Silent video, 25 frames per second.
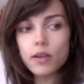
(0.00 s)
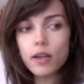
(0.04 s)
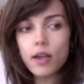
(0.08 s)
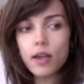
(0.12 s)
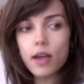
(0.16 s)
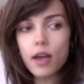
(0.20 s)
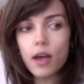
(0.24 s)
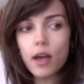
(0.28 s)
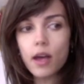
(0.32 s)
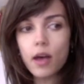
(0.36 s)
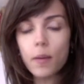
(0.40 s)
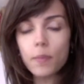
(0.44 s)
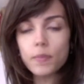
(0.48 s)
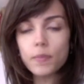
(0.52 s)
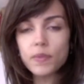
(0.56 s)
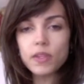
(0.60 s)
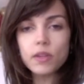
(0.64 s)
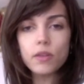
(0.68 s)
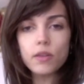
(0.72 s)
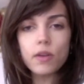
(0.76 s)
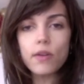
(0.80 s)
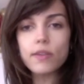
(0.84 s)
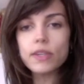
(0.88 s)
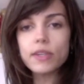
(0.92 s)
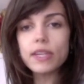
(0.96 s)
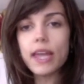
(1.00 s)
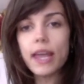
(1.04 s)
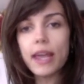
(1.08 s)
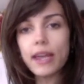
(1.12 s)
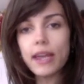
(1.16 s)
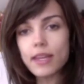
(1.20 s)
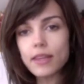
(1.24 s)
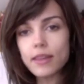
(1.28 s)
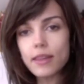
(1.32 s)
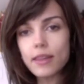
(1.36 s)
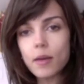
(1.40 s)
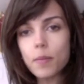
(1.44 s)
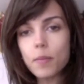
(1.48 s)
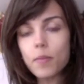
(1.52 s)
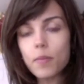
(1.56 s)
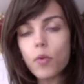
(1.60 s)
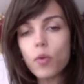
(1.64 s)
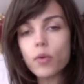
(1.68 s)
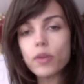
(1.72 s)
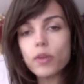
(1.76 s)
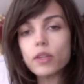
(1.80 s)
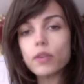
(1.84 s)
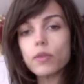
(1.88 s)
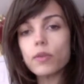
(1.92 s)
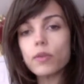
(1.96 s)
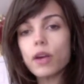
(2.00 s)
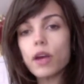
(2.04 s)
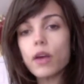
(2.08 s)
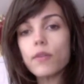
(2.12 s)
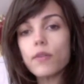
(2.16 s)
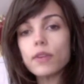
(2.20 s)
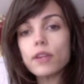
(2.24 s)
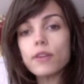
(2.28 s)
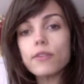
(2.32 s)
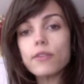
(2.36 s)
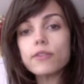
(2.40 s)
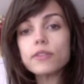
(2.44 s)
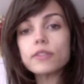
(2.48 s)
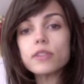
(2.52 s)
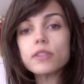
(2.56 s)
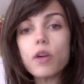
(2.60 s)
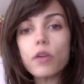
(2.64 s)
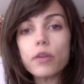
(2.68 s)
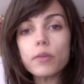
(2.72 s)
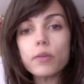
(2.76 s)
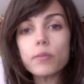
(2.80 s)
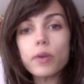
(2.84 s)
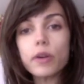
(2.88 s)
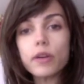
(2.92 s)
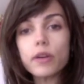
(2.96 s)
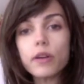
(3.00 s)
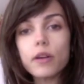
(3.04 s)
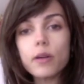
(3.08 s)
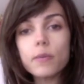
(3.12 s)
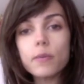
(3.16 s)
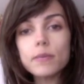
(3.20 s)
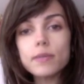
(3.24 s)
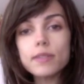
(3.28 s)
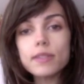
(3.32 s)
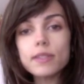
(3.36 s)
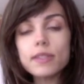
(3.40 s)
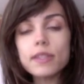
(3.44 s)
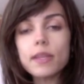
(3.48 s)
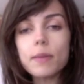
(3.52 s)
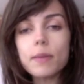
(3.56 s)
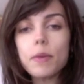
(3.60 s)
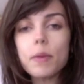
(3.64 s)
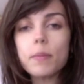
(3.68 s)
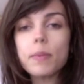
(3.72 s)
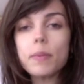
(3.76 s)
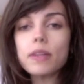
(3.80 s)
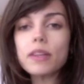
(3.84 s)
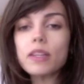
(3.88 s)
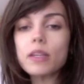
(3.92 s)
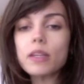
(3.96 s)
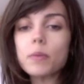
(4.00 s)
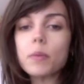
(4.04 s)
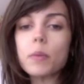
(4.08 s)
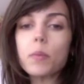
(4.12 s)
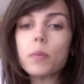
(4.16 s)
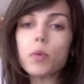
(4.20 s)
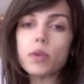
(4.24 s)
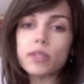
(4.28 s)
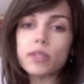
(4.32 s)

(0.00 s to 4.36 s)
have any egg in them or they don't have any solid breadcrumbs. They might be a little bit more